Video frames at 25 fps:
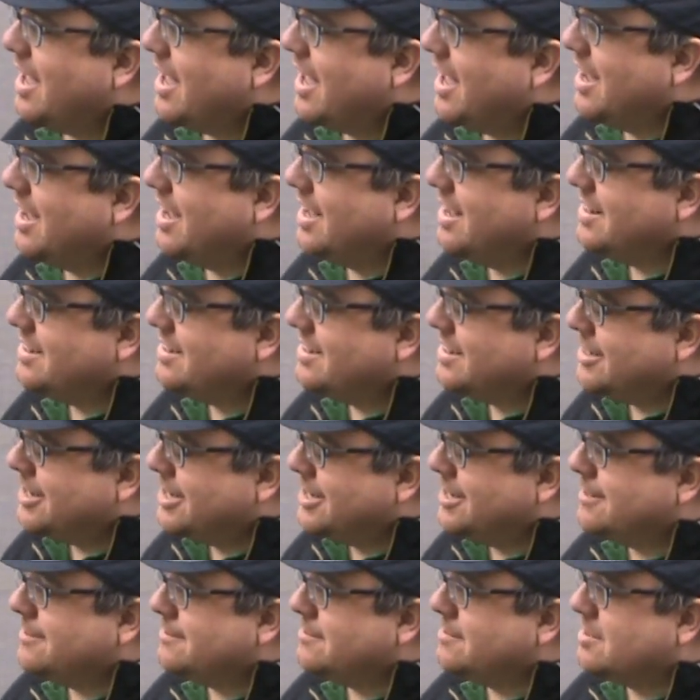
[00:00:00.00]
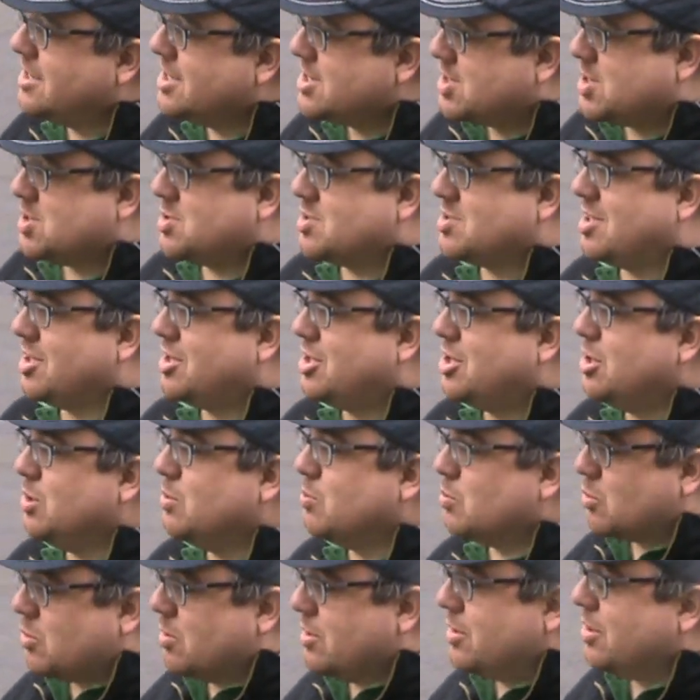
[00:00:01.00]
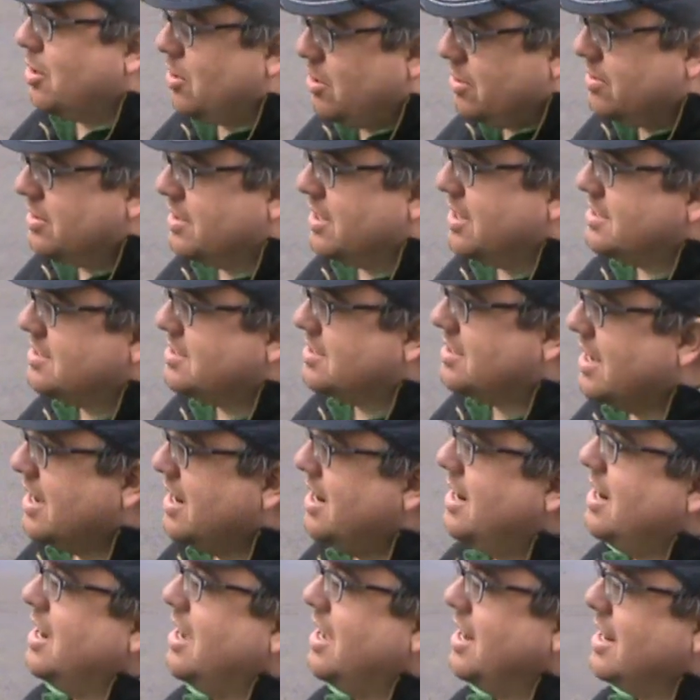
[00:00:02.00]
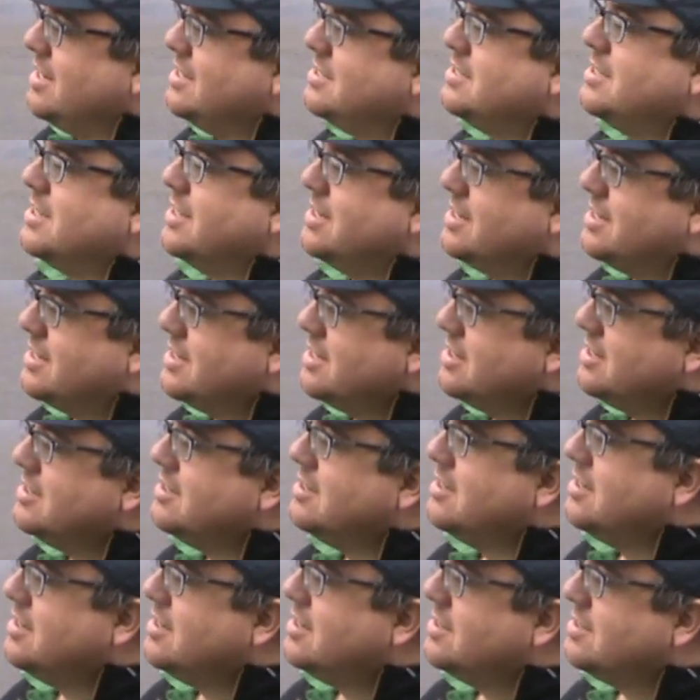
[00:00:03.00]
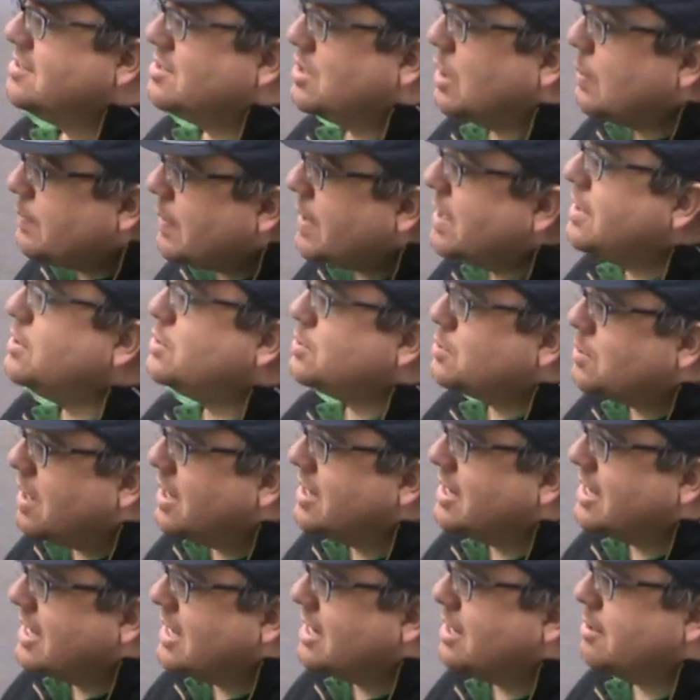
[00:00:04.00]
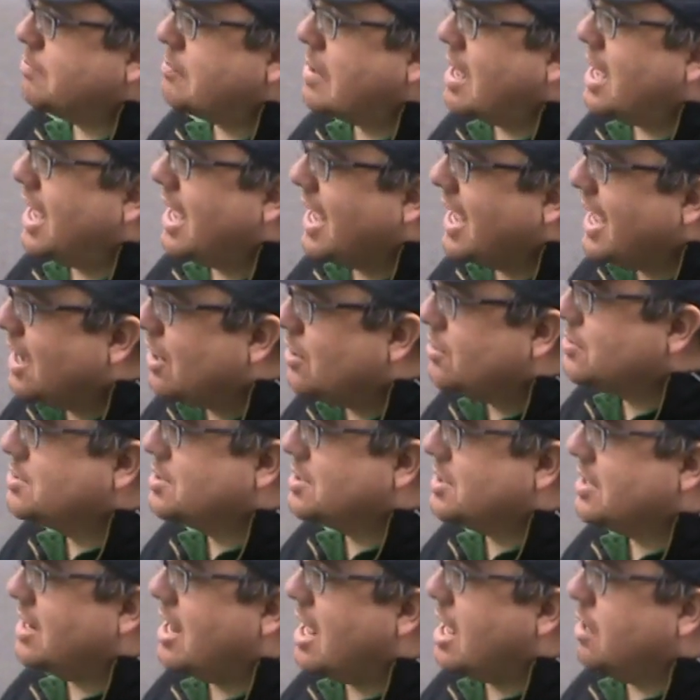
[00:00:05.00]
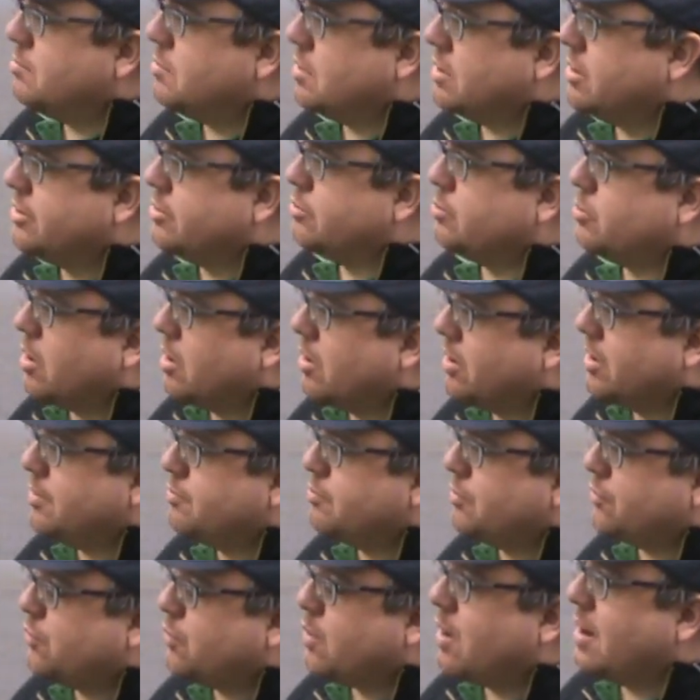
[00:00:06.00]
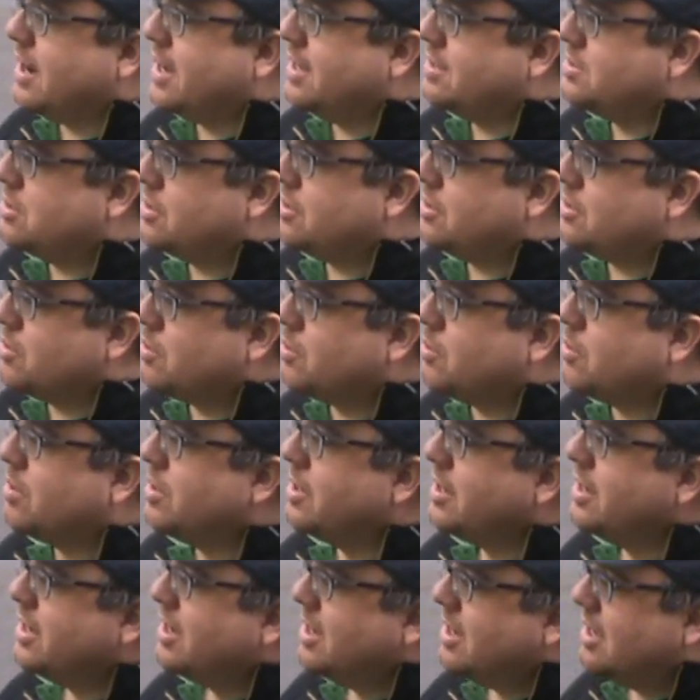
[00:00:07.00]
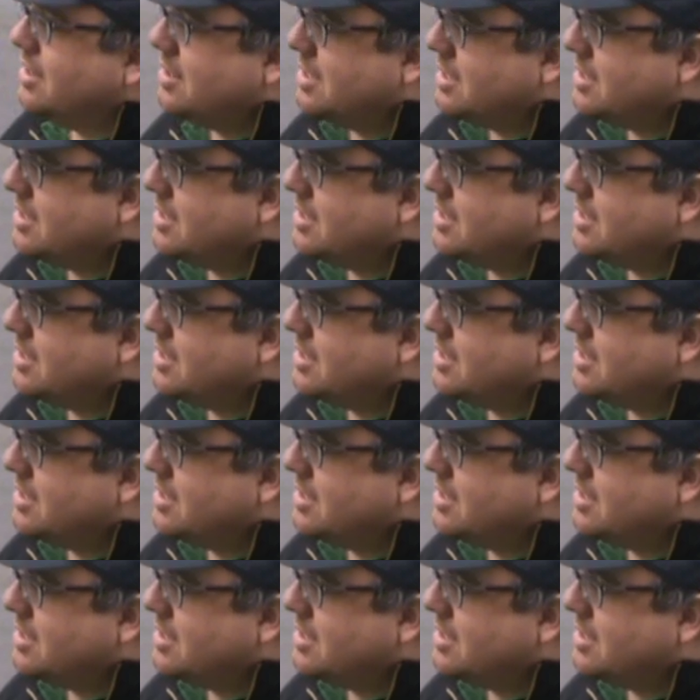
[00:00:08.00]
and uh, this is the humor in all this. And I said, somebody's trying to get in my house and I'm a little worried before I answer the door. And